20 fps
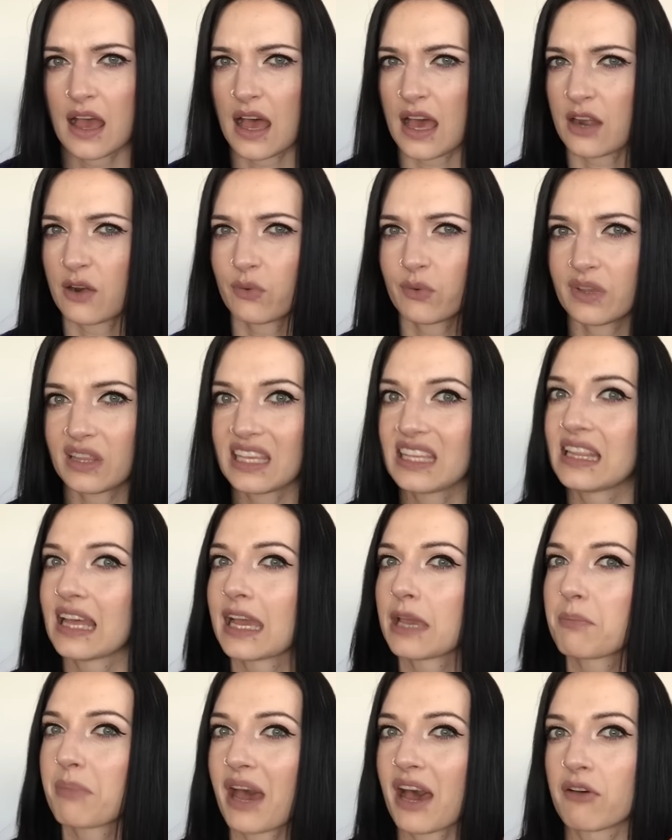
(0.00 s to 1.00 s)
I don't really
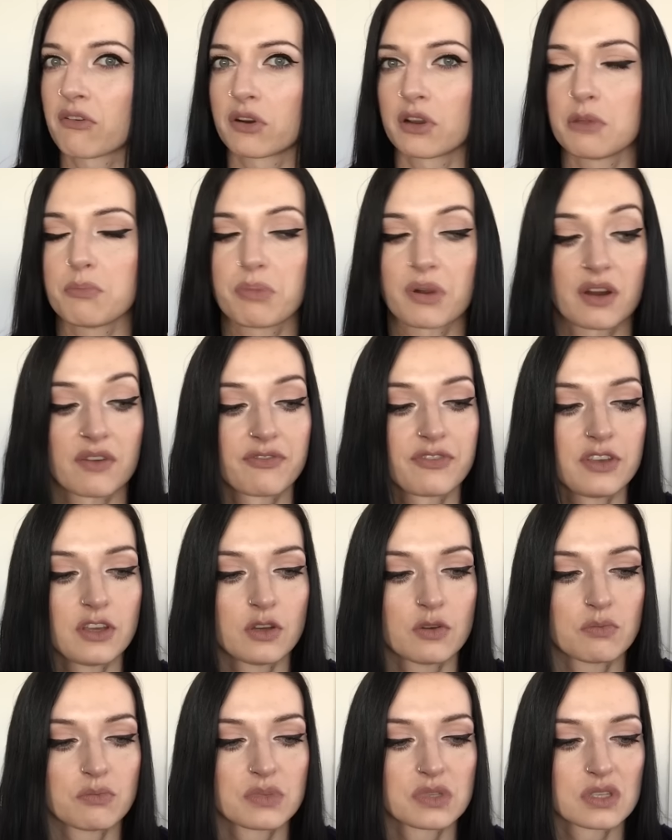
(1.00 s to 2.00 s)
like powdery
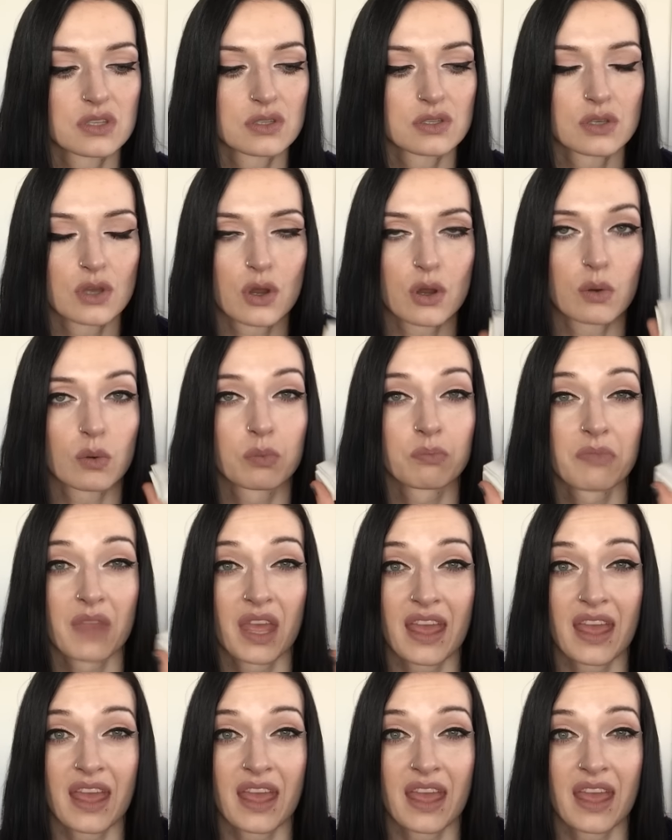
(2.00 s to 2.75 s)
perfumes, so